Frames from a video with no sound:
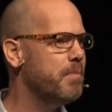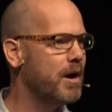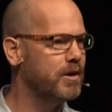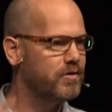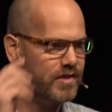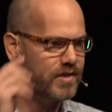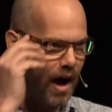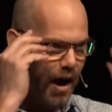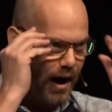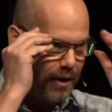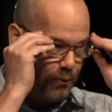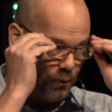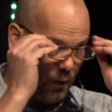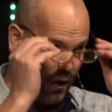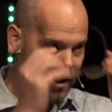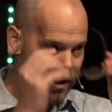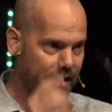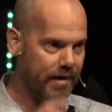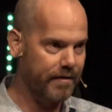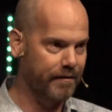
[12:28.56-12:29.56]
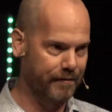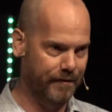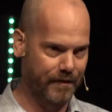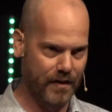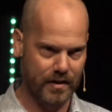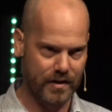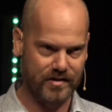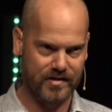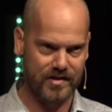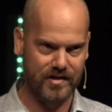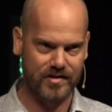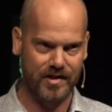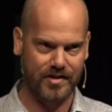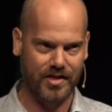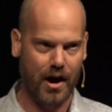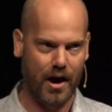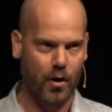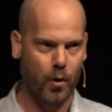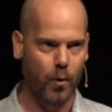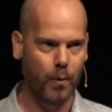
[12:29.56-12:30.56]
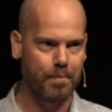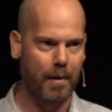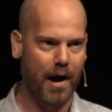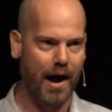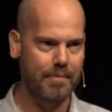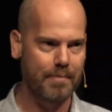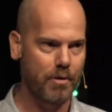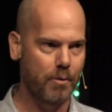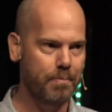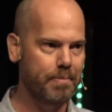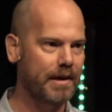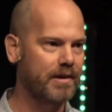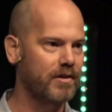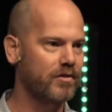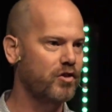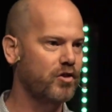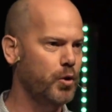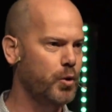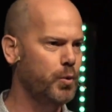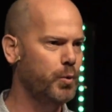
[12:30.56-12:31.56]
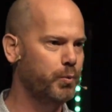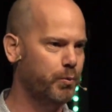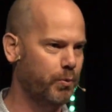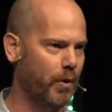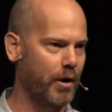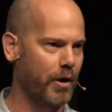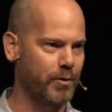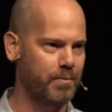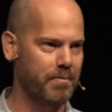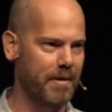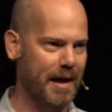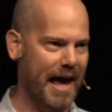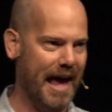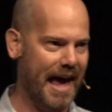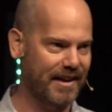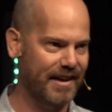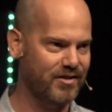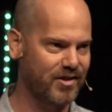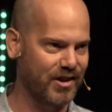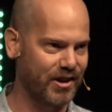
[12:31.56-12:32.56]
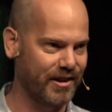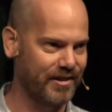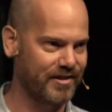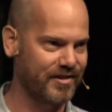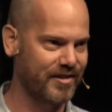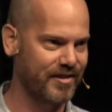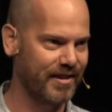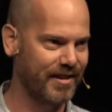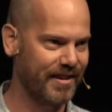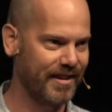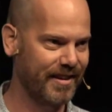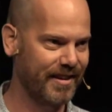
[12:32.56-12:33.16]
the most ironic verses in the whole Bible, because who wrote Exodus?